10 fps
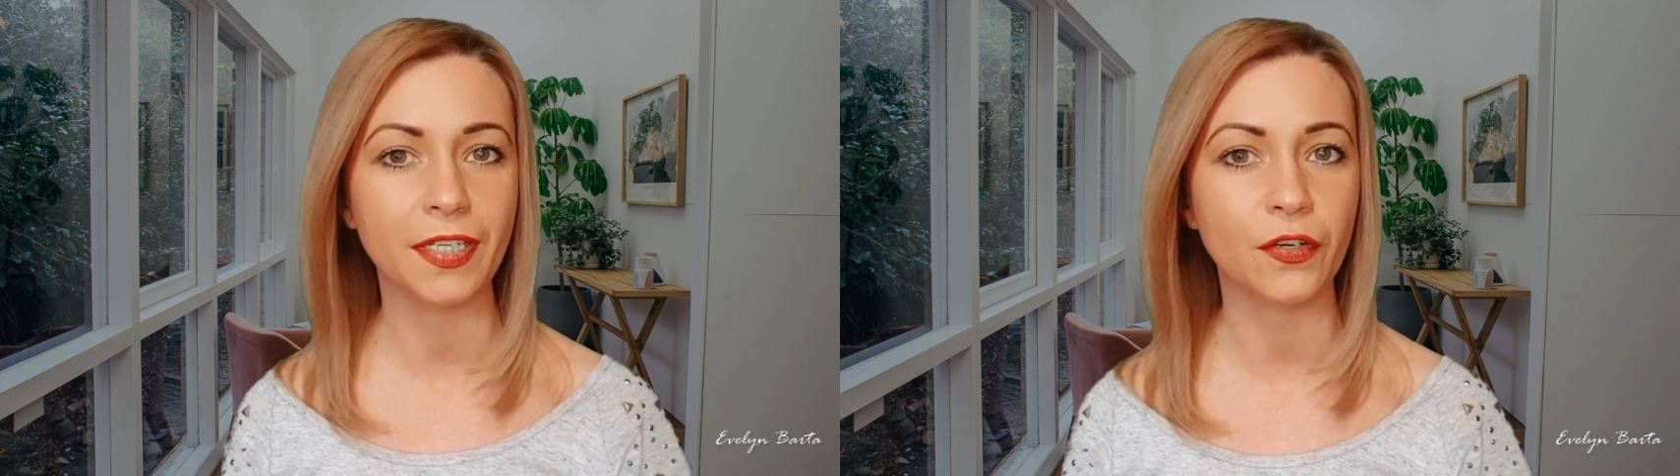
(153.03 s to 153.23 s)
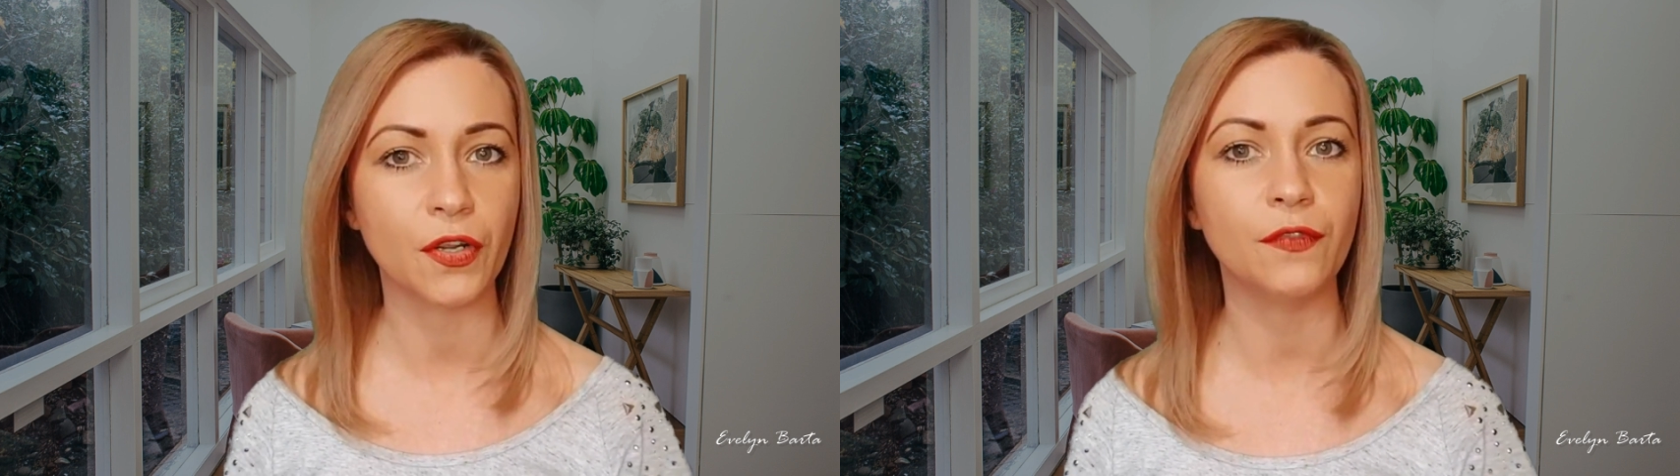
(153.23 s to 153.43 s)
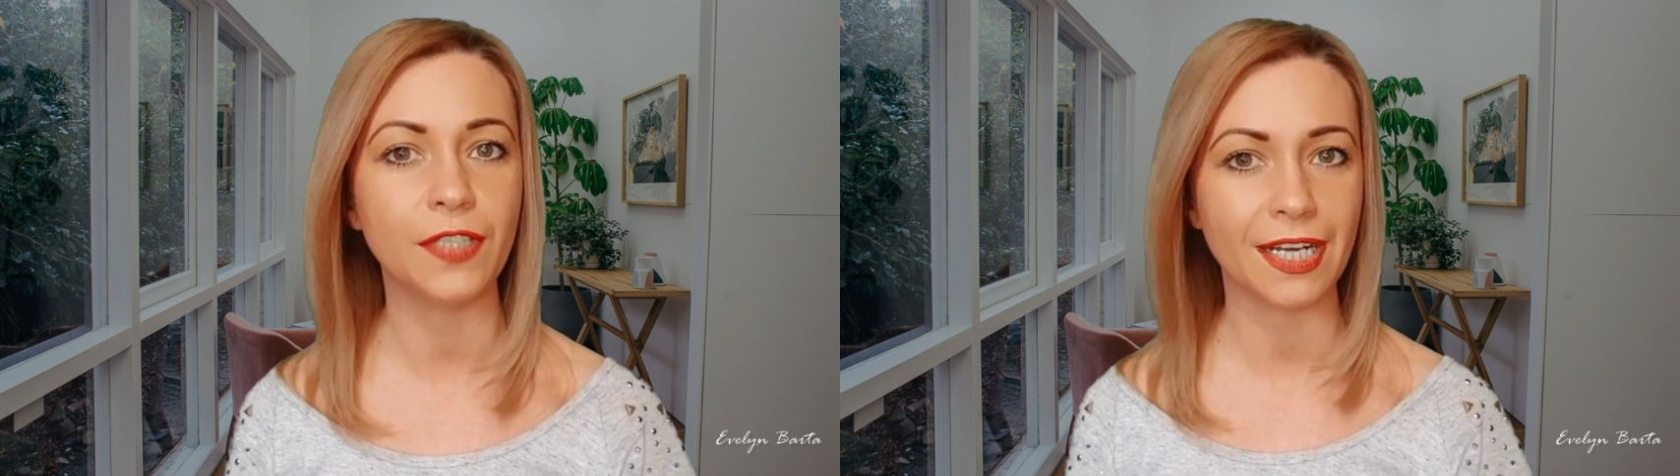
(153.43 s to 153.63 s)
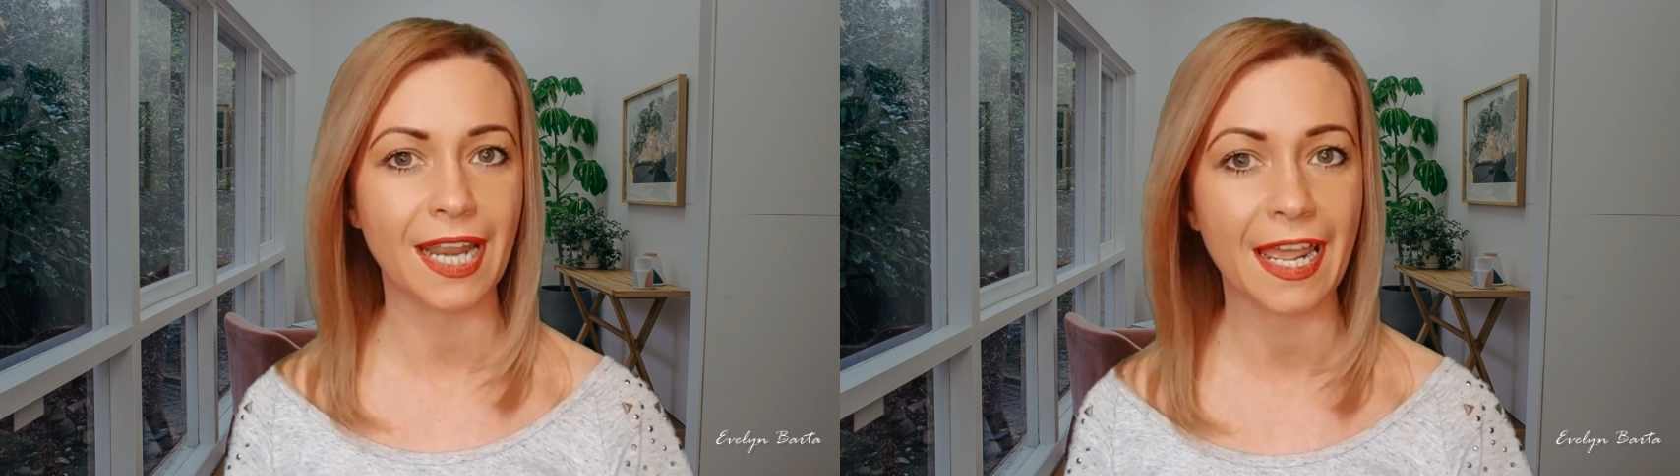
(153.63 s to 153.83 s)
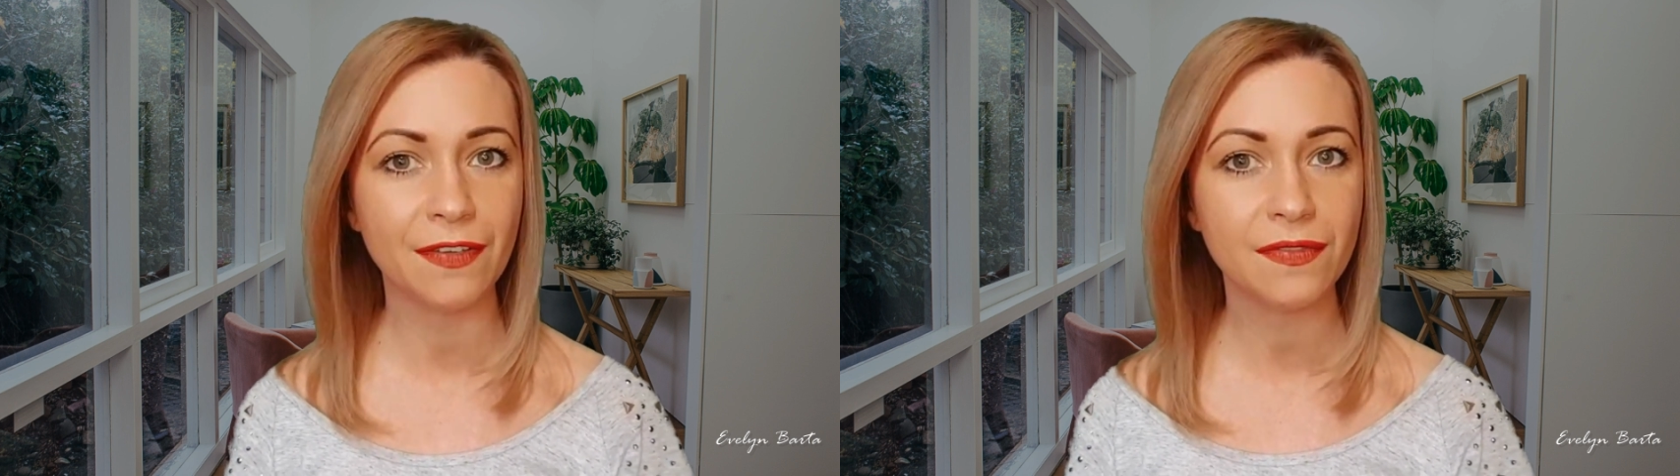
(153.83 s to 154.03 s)
area of their
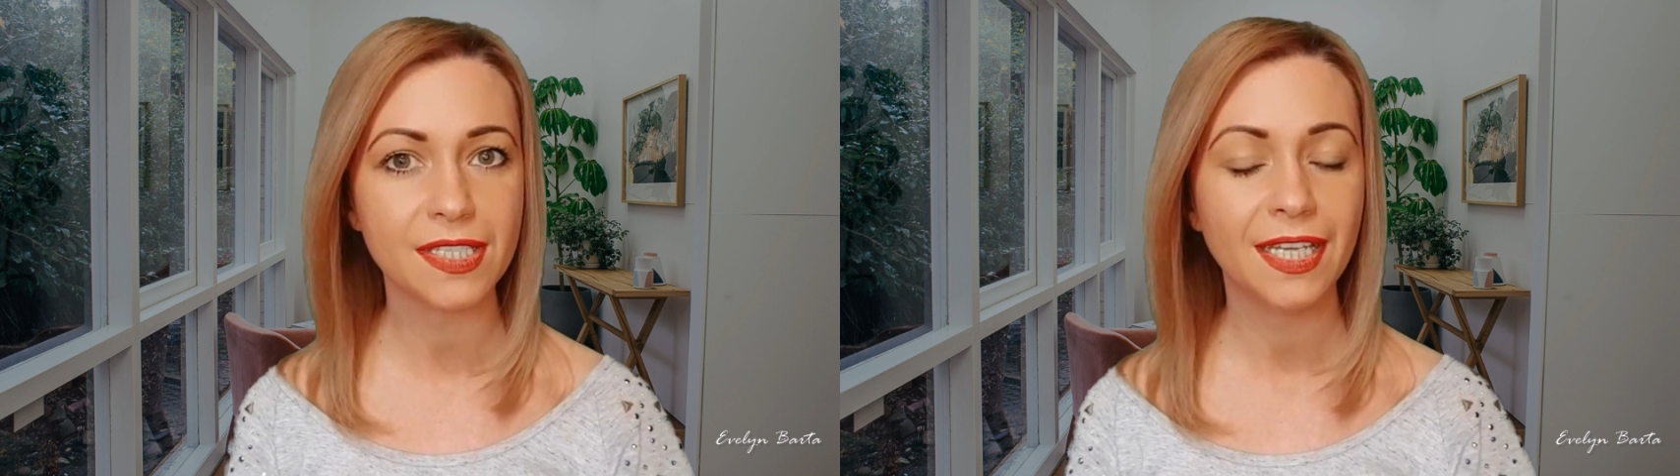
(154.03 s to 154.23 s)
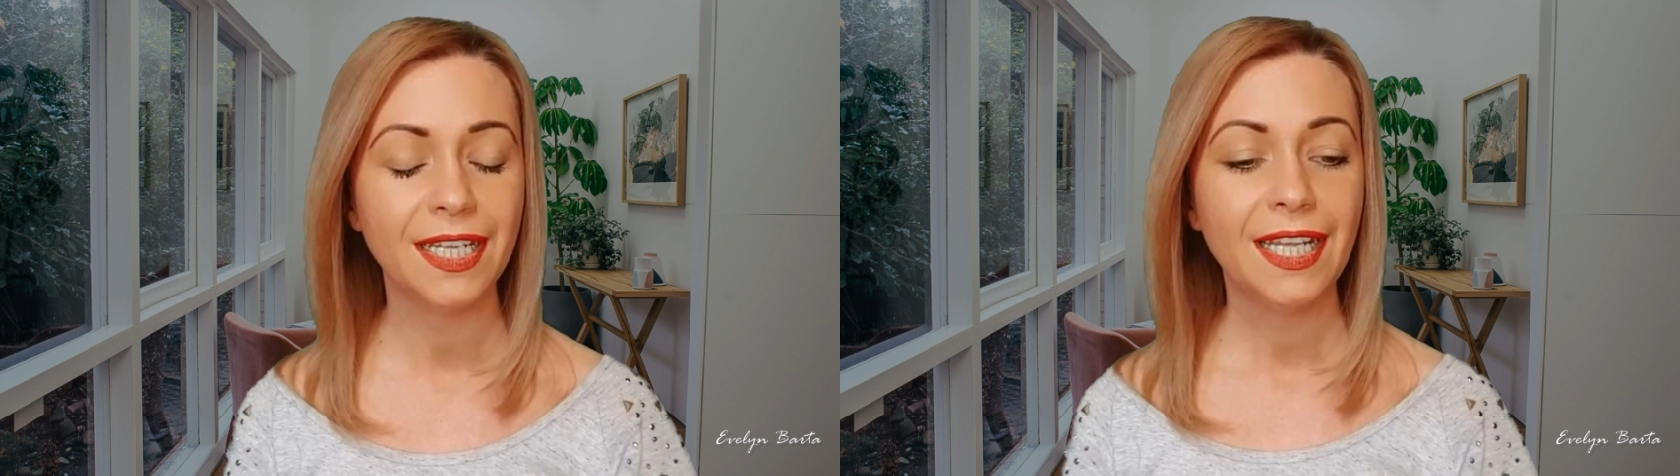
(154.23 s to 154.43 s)
lives.